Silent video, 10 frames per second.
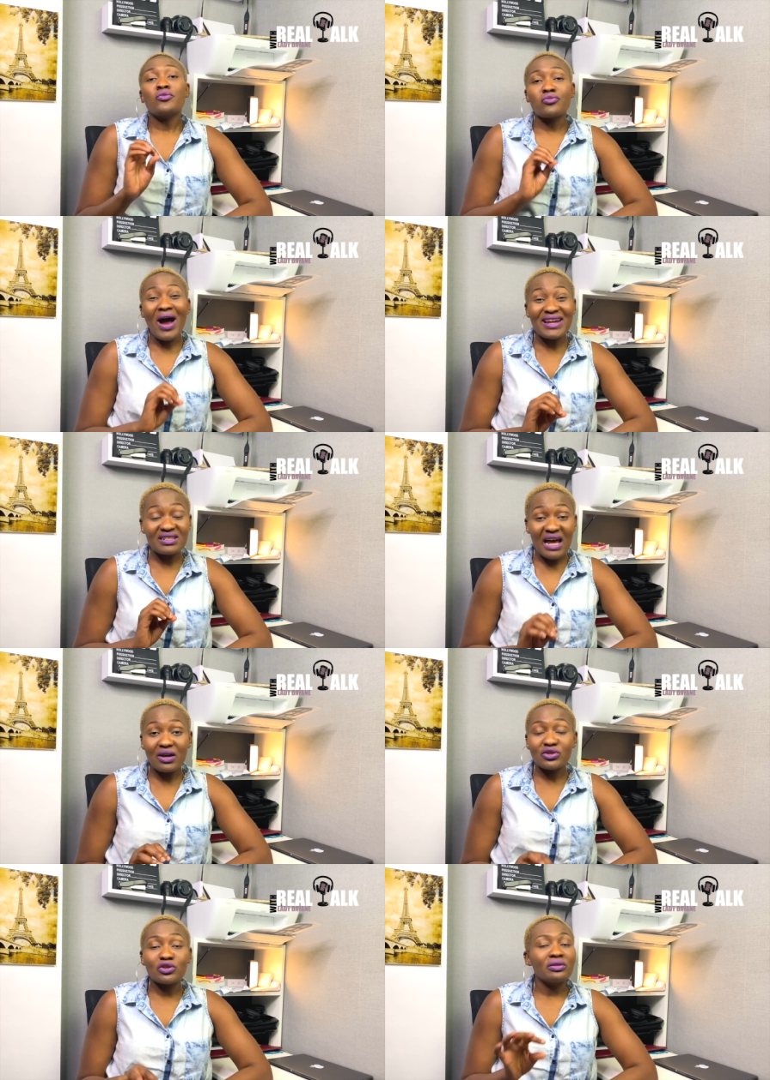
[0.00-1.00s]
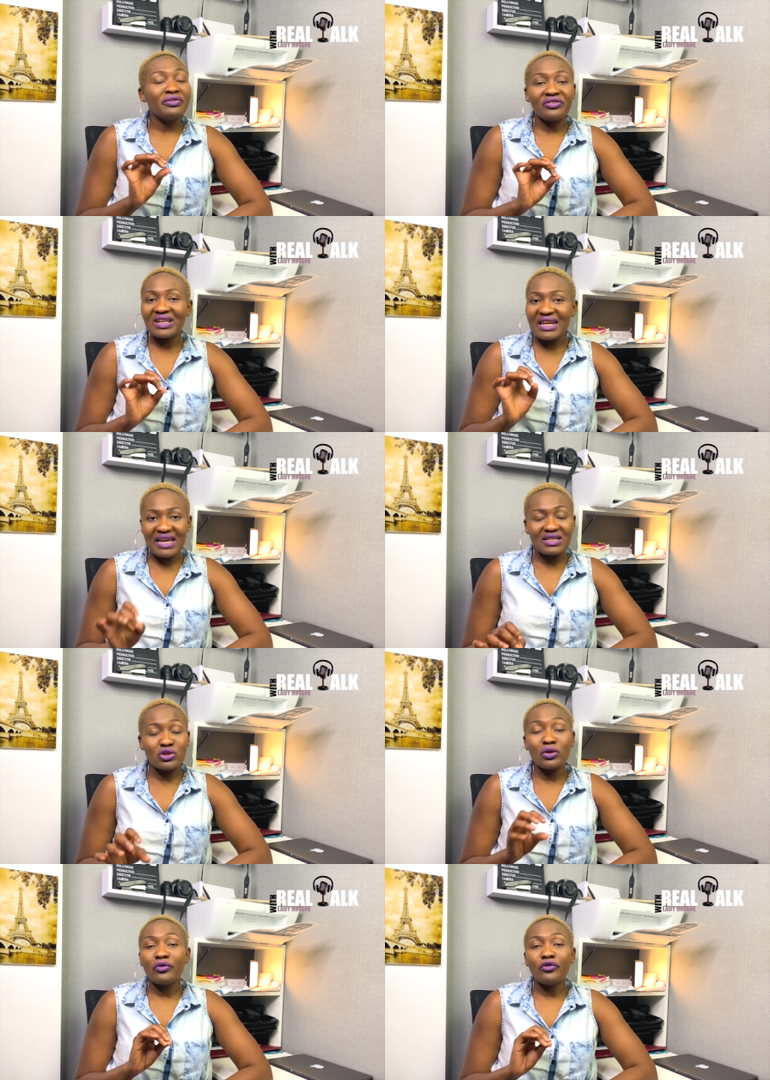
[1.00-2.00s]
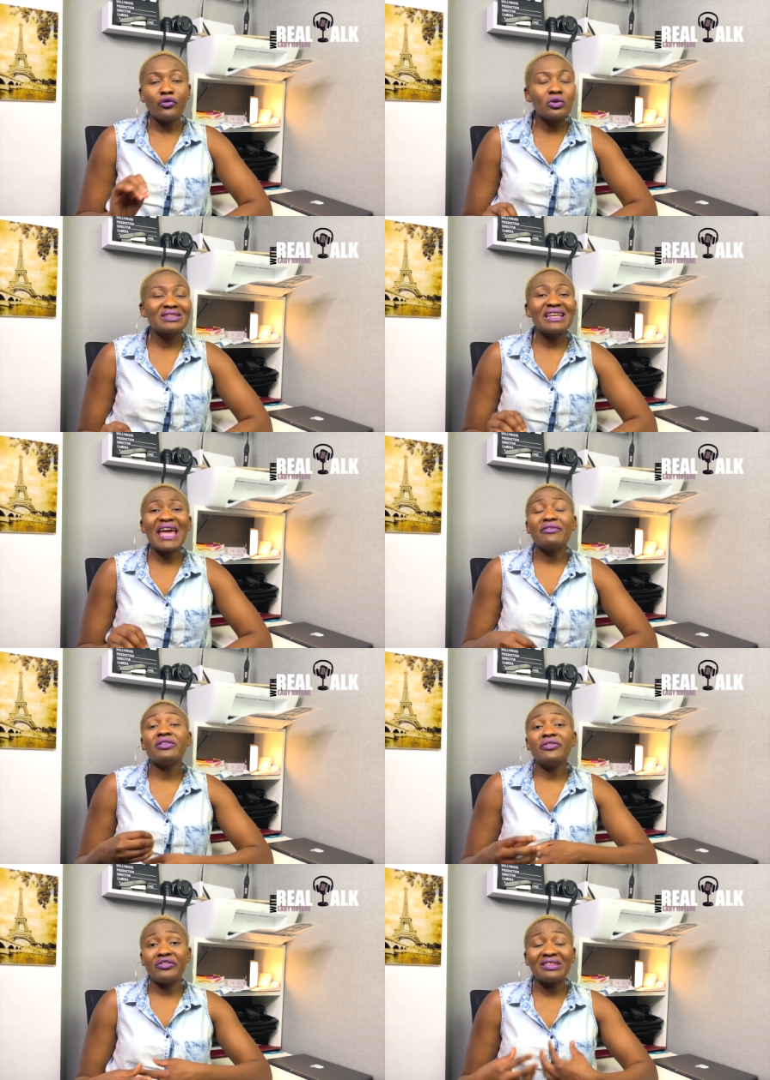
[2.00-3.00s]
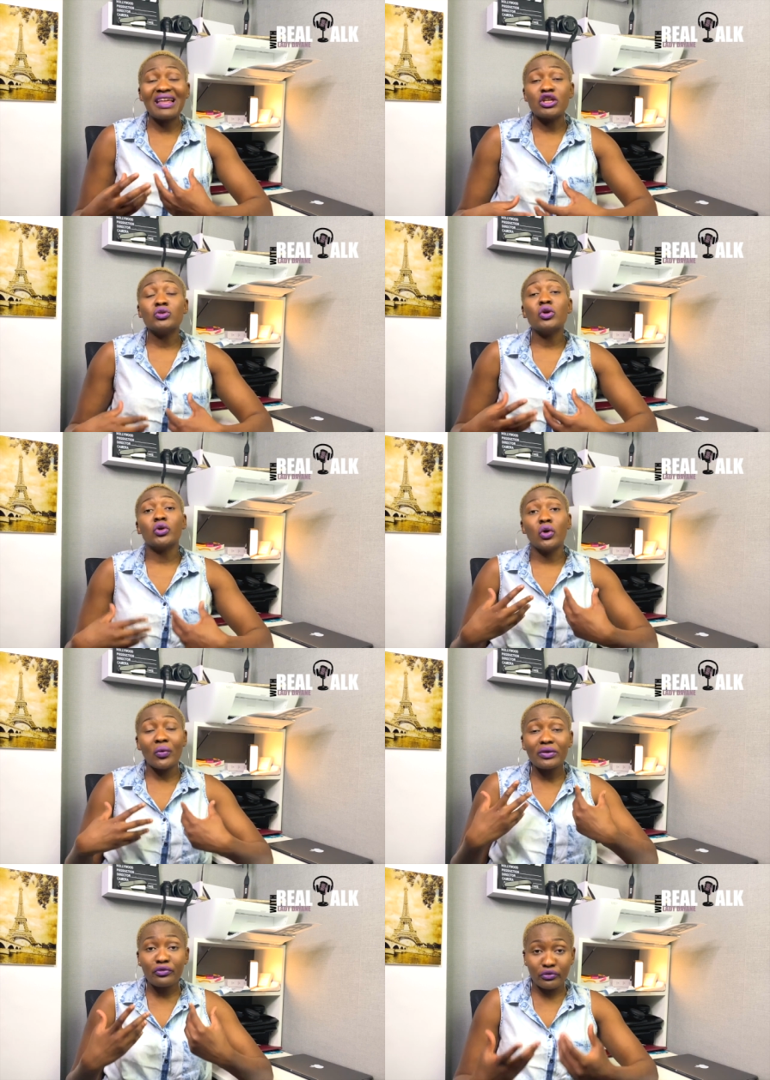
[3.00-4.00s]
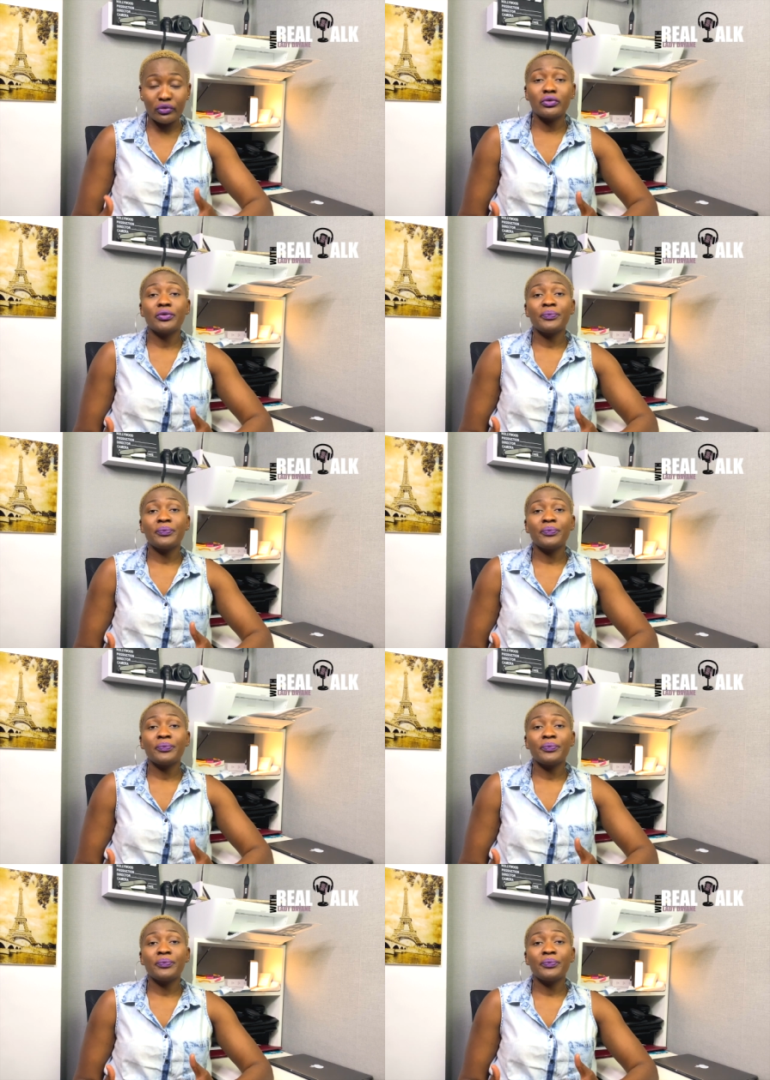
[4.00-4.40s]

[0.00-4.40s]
Write down your feelings, your thoughts, everything that you're going through.